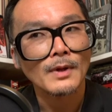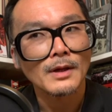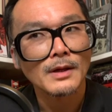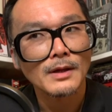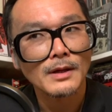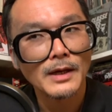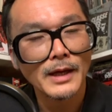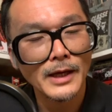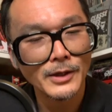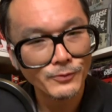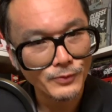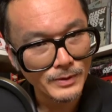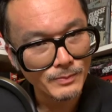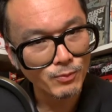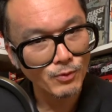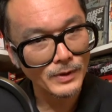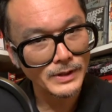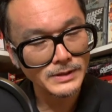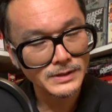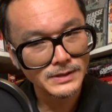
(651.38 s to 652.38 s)
entry
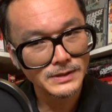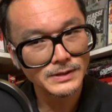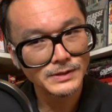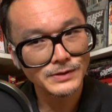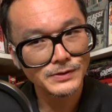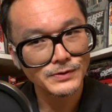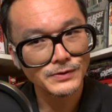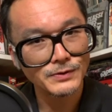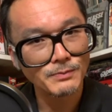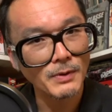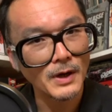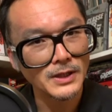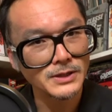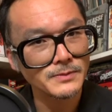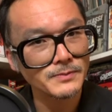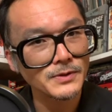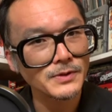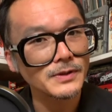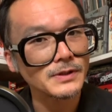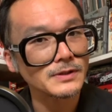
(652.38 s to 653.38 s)
points into
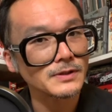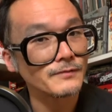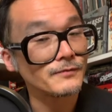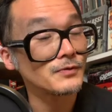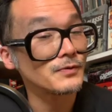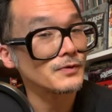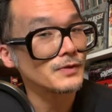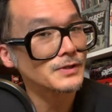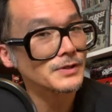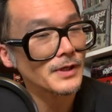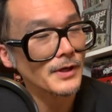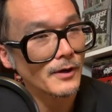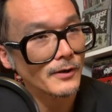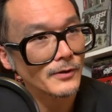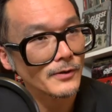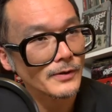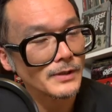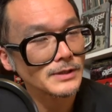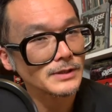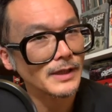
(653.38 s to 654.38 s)
possibilities of who this
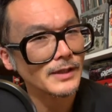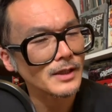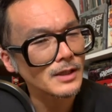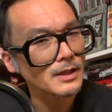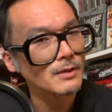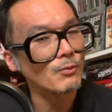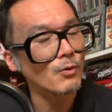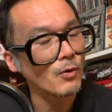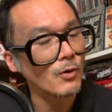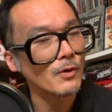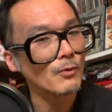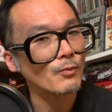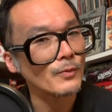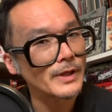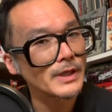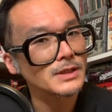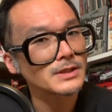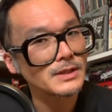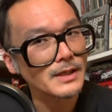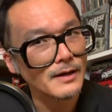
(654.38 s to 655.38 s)
character is, I think the more we
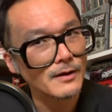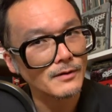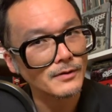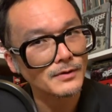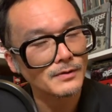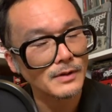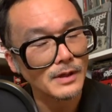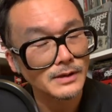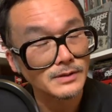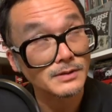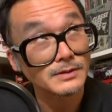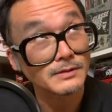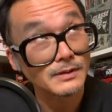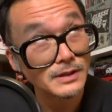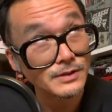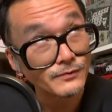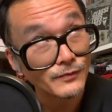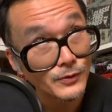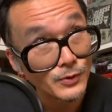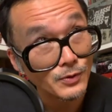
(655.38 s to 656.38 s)

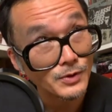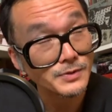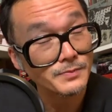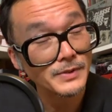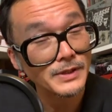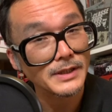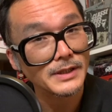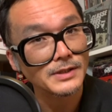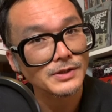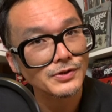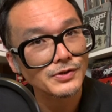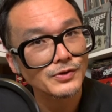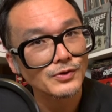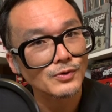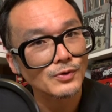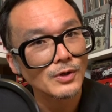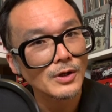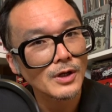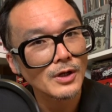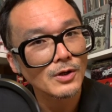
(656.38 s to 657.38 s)
as viewers begin
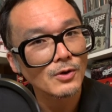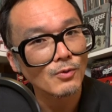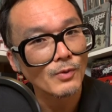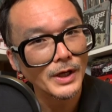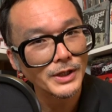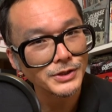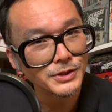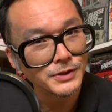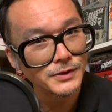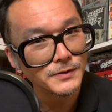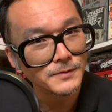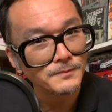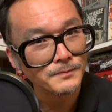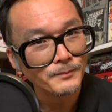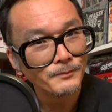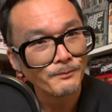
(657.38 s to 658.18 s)
to question